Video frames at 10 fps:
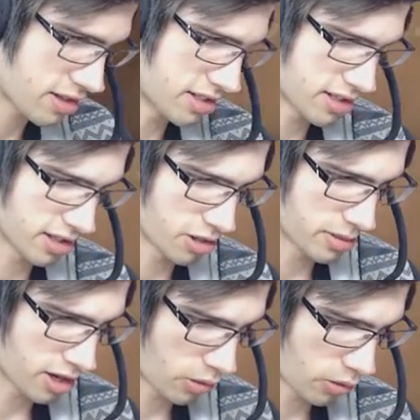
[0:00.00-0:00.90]
because it's a
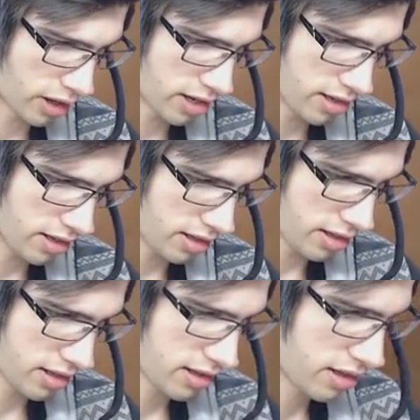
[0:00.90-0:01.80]
little bit older.
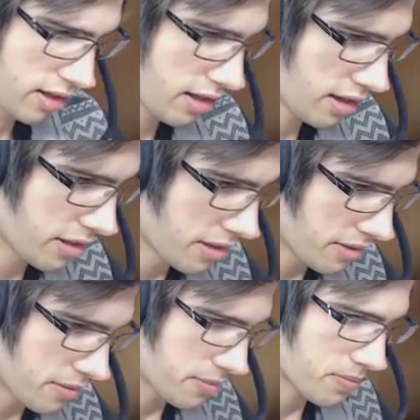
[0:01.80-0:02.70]

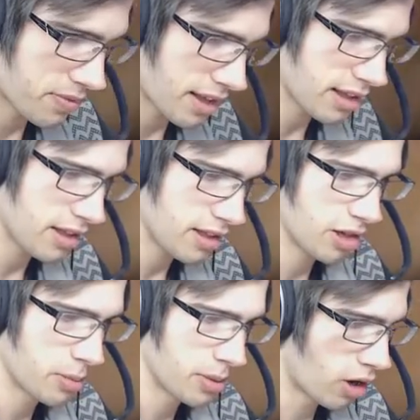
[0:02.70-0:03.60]

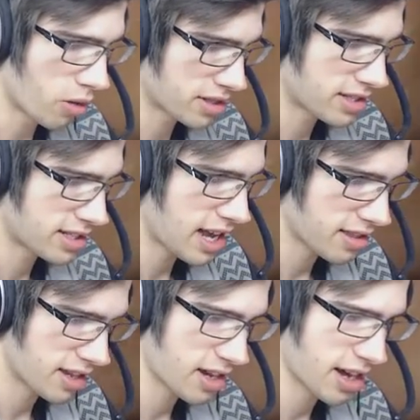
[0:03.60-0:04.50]
A little bit older
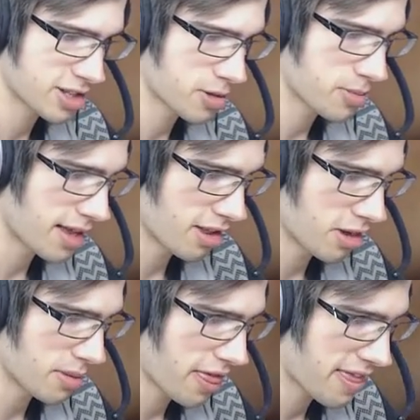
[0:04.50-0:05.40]
set. The cards could be a
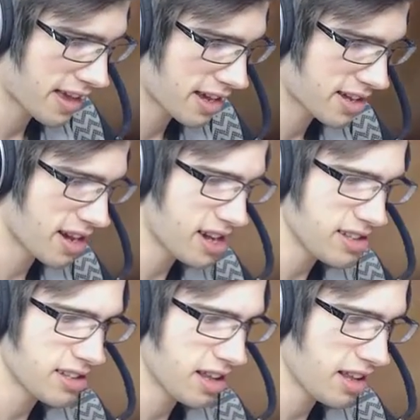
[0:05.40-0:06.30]
little bit thicker
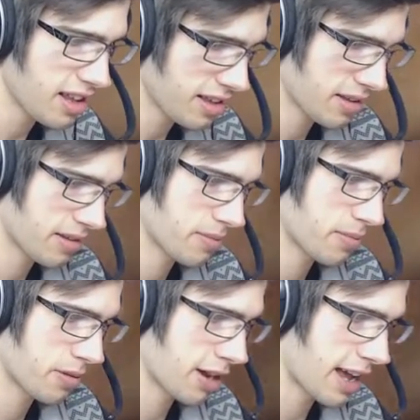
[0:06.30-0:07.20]
cut.
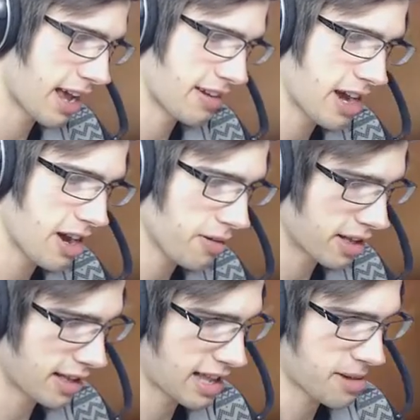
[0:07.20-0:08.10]
We got Houndour.
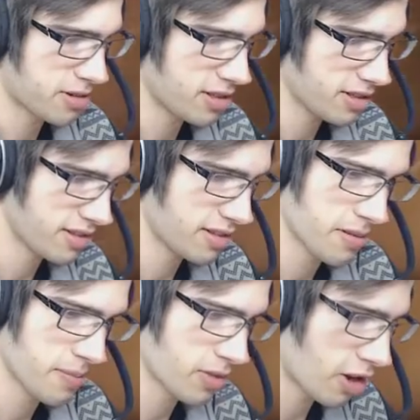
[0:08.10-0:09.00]
We got Lapras.
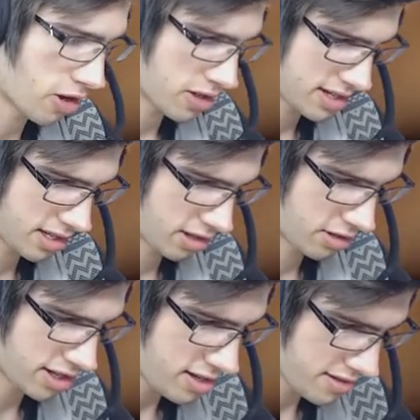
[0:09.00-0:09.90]

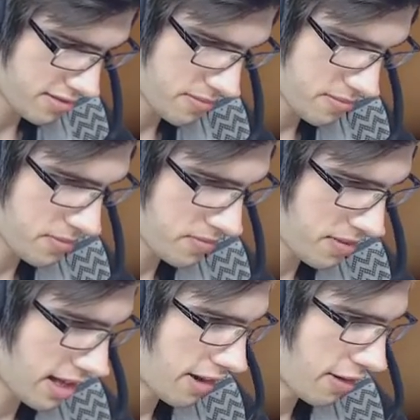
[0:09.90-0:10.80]
Octillery.
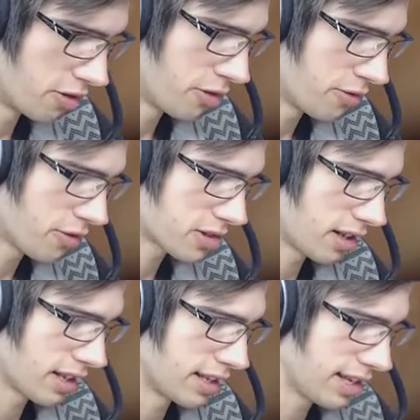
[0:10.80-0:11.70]
Root
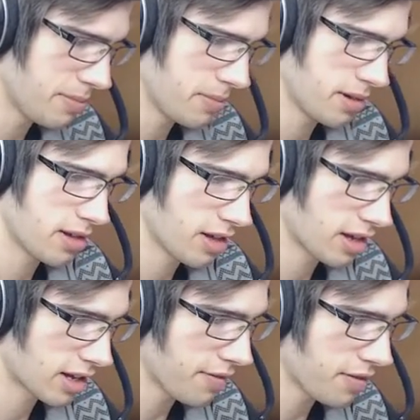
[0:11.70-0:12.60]
Fossil Elite.
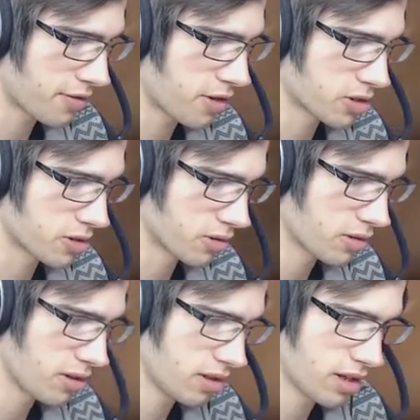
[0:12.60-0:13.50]
Cover Fossil.
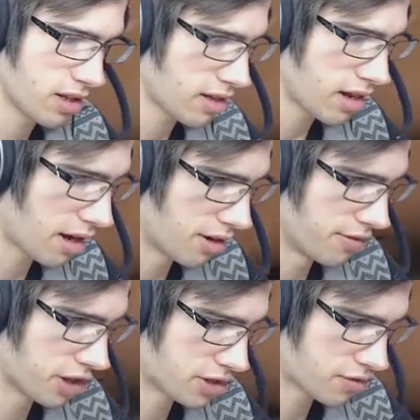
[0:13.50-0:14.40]
A
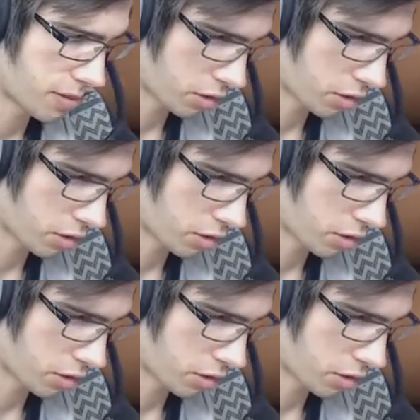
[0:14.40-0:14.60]
Reverse